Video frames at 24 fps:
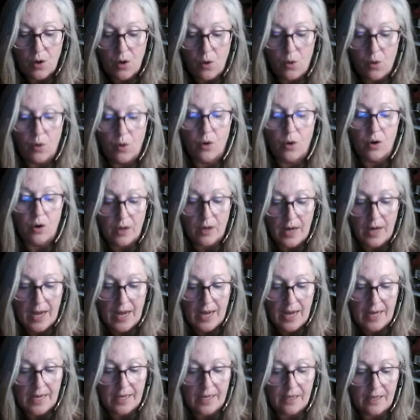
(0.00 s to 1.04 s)
or
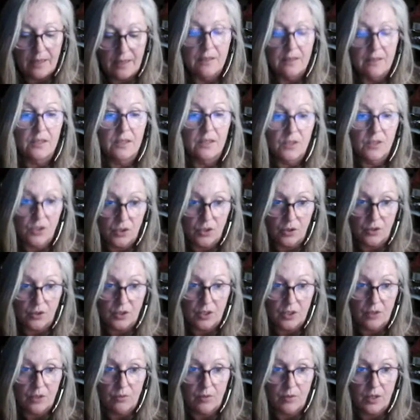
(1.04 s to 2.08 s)
a
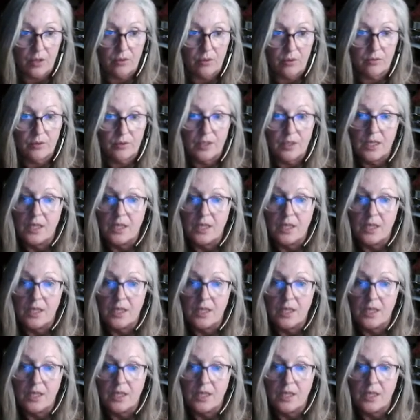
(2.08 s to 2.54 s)
consultant role?